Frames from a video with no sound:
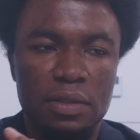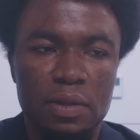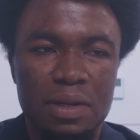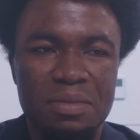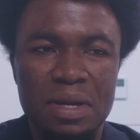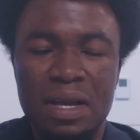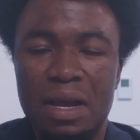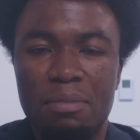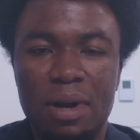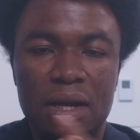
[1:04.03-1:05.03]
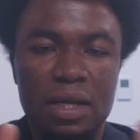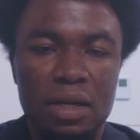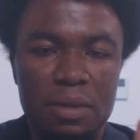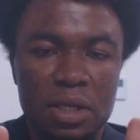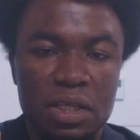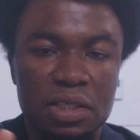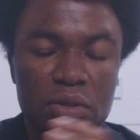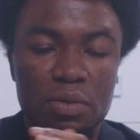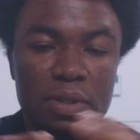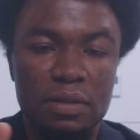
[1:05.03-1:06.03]
So a banking application
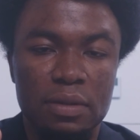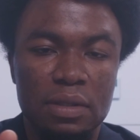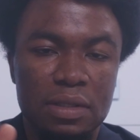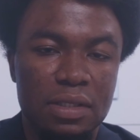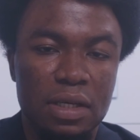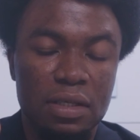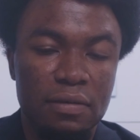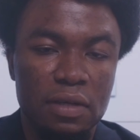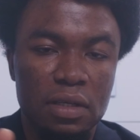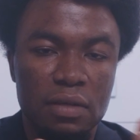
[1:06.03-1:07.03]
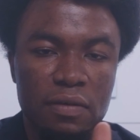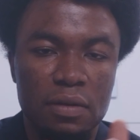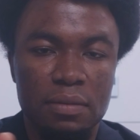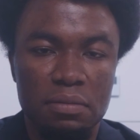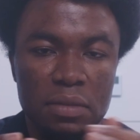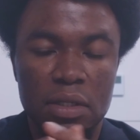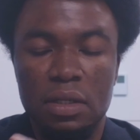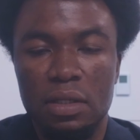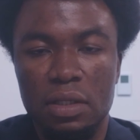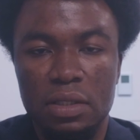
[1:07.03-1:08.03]
could be designed differently from,
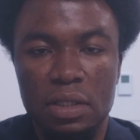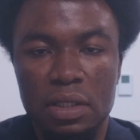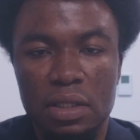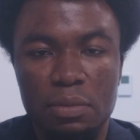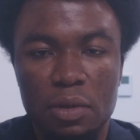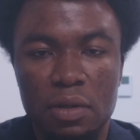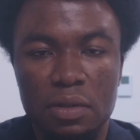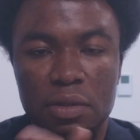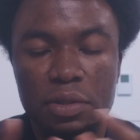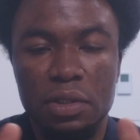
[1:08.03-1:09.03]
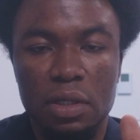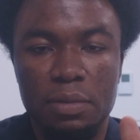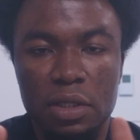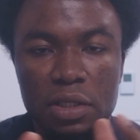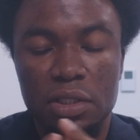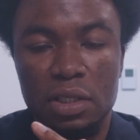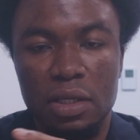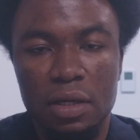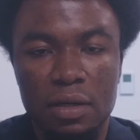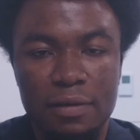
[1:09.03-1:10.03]
let's say, a more social application
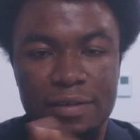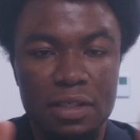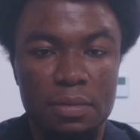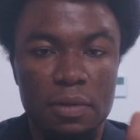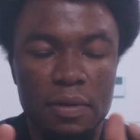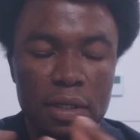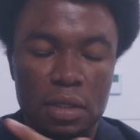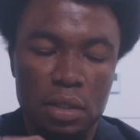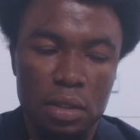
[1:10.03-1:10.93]
like Facebook, right?